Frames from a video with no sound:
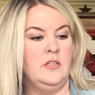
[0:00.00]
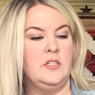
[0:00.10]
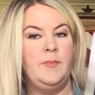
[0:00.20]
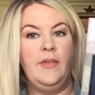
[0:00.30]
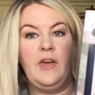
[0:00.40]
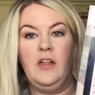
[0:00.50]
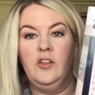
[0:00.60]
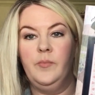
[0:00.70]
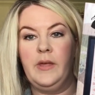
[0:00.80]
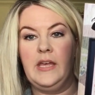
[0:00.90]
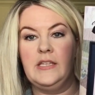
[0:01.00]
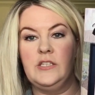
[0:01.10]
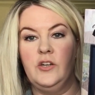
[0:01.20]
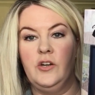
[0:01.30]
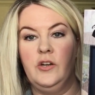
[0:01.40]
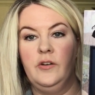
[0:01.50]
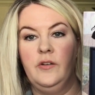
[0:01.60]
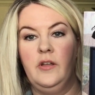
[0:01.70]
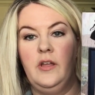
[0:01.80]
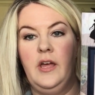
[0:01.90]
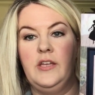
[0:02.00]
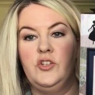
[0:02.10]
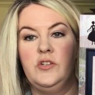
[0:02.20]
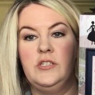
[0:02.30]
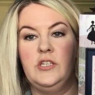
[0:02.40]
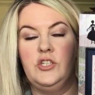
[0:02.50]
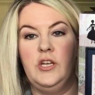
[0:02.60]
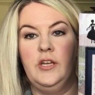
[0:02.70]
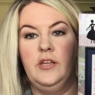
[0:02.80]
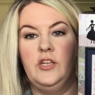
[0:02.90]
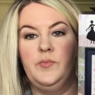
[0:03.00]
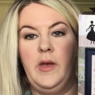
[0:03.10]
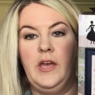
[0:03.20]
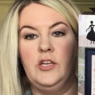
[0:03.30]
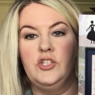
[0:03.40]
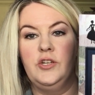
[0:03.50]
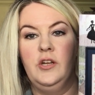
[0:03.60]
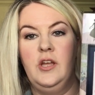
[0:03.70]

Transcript: to make that a little bit easier as you're stitching each page.